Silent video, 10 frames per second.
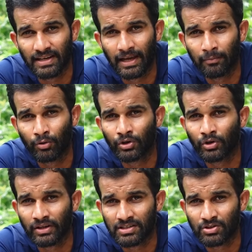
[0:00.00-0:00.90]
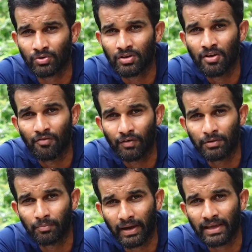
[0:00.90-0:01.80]
Like, I'm going to test out
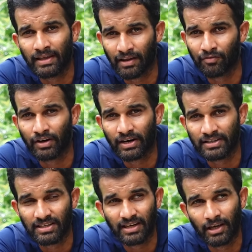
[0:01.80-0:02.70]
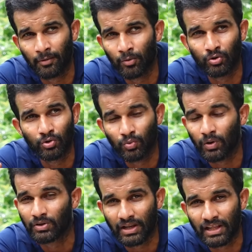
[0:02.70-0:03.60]
with my rifle collection, like about 2
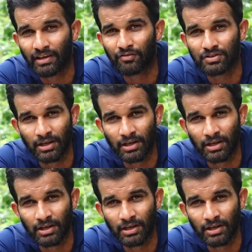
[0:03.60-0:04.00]
or 3 rifles.